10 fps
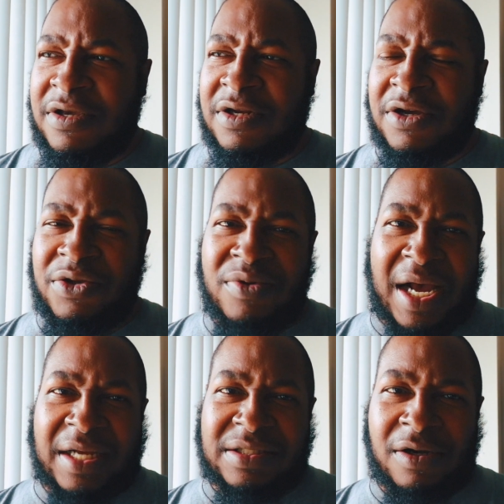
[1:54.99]
you know, you
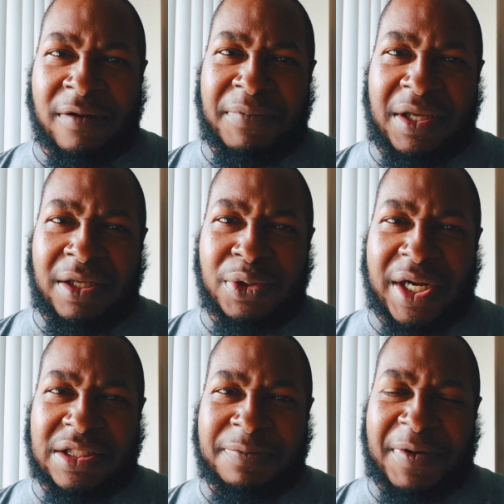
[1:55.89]
guys aren't being
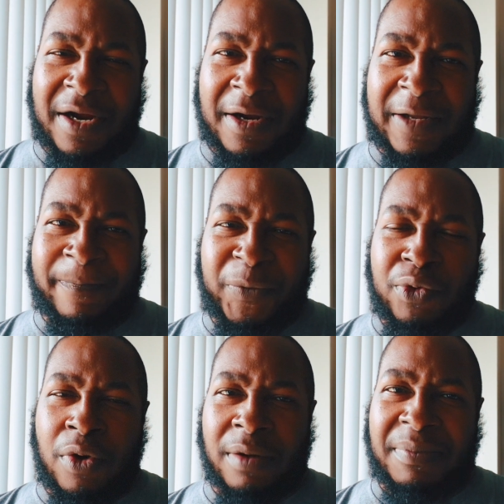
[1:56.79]
transparent.
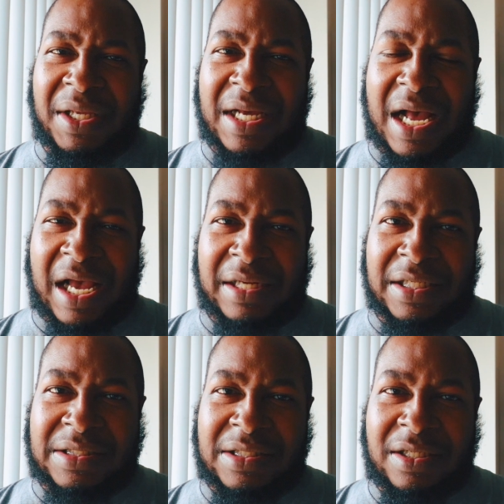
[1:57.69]
You aren't being
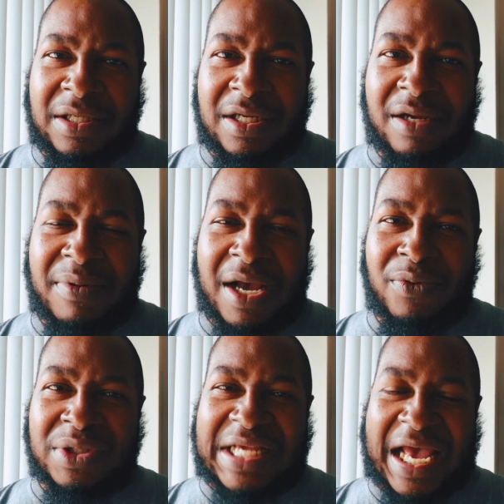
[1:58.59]
honest about
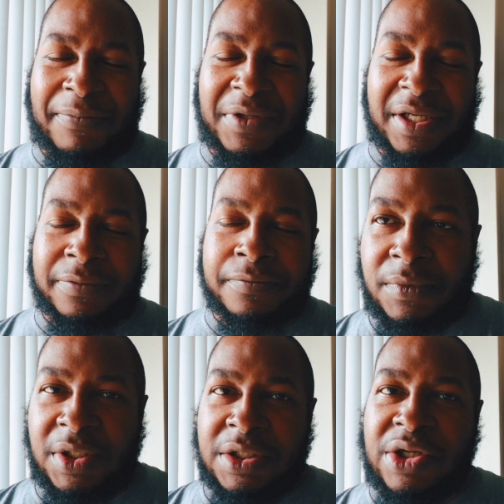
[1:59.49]
what's happening.
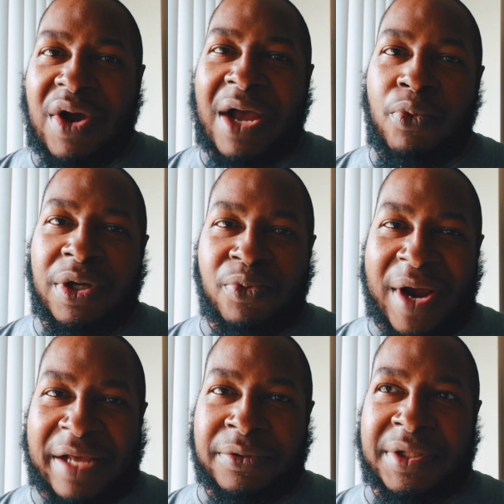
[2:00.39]
So I would
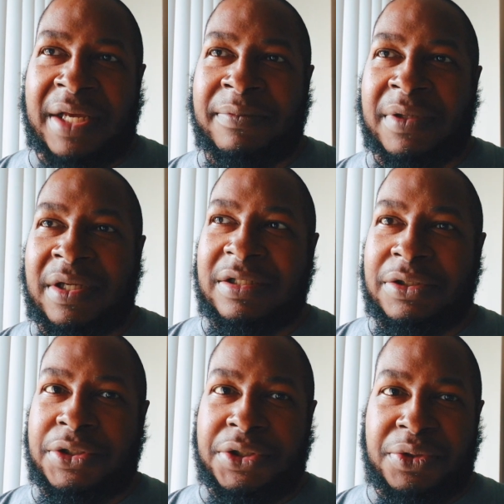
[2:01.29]
rather them
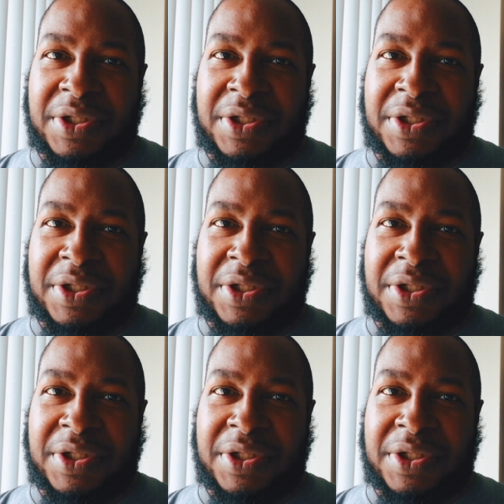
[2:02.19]
do